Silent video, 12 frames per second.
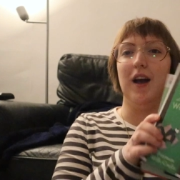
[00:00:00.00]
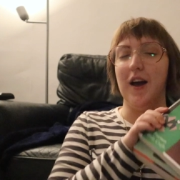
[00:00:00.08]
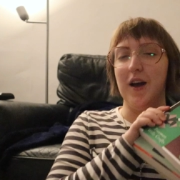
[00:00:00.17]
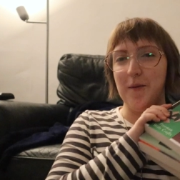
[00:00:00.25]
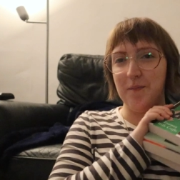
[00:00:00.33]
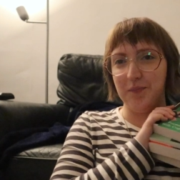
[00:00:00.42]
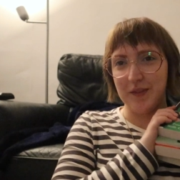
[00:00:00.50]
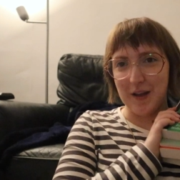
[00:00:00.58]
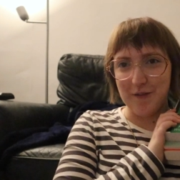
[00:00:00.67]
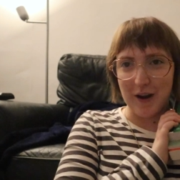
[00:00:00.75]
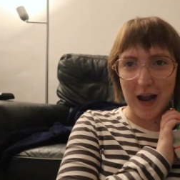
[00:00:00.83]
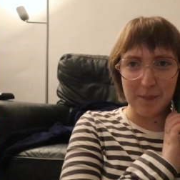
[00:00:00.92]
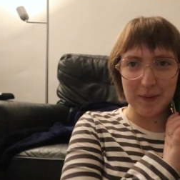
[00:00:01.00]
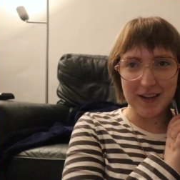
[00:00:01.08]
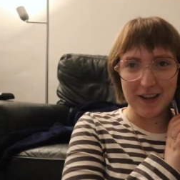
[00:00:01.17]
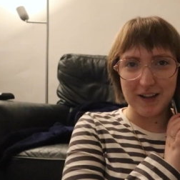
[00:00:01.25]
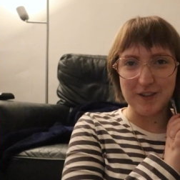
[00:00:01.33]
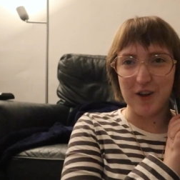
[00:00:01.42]
Um, I'm very
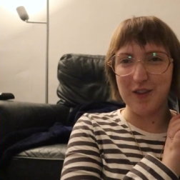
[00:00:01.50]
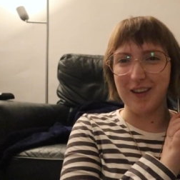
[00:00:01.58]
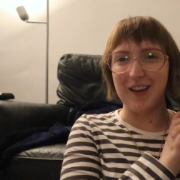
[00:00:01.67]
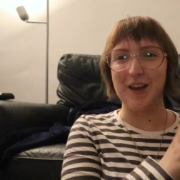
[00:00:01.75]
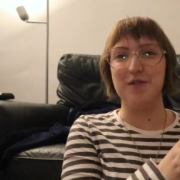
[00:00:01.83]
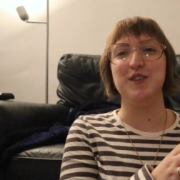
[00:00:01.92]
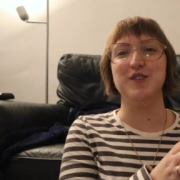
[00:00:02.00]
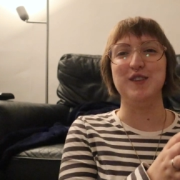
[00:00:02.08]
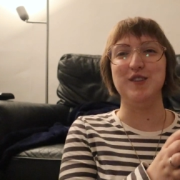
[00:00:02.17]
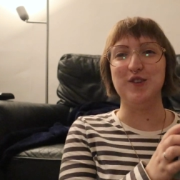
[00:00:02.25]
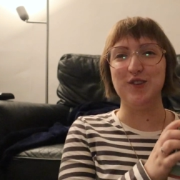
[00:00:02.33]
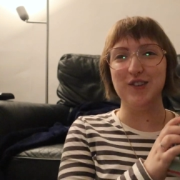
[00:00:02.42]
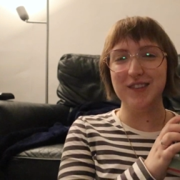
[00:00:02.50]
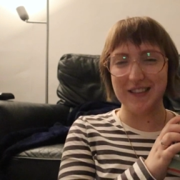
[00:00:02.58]
happy. I now think I officially do